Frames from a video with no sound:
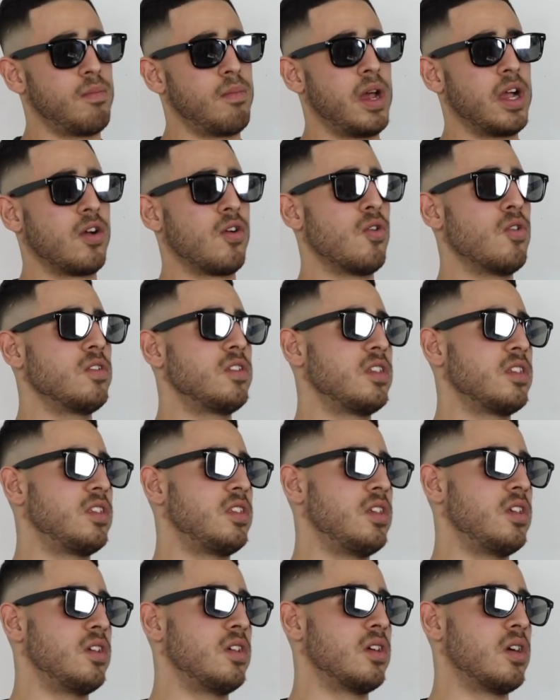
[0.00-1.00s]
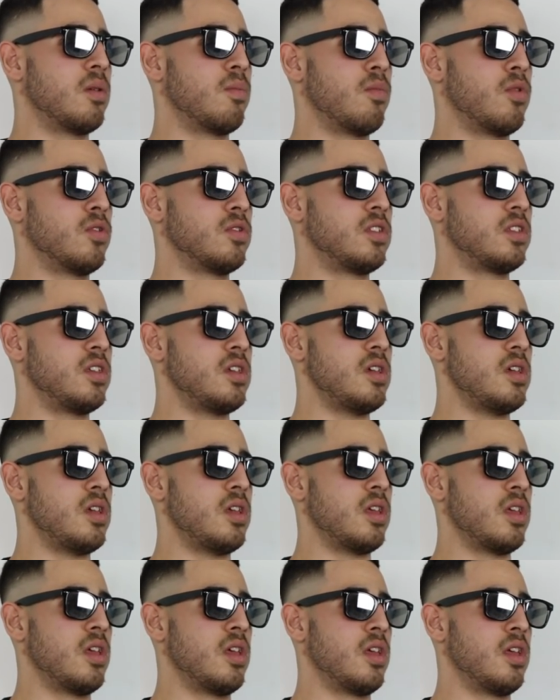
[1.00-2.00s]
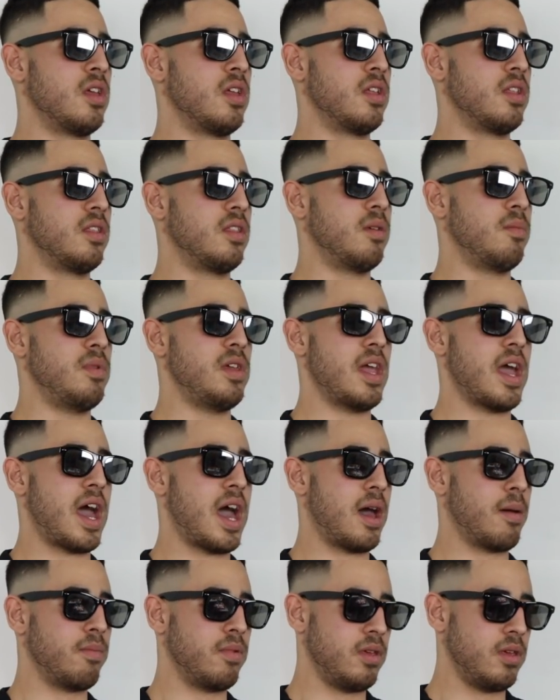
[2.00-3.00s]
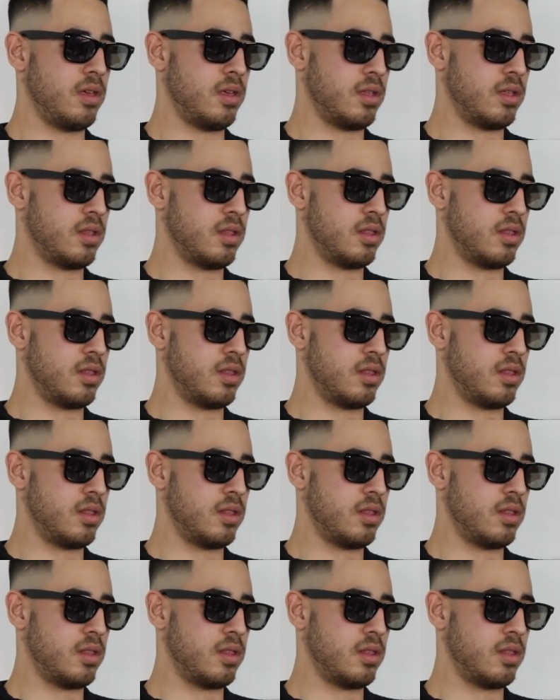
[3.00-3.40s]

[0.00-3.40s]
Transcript: My goals this year are mostly to be happy,